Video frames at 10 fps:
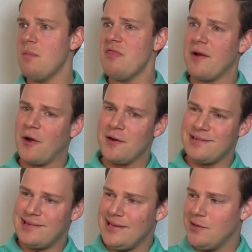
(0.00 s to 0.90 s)
there are
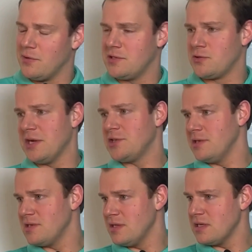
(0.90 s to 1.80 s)
deed
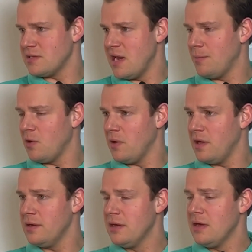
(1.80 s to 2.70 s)
restrictions in this neighborhood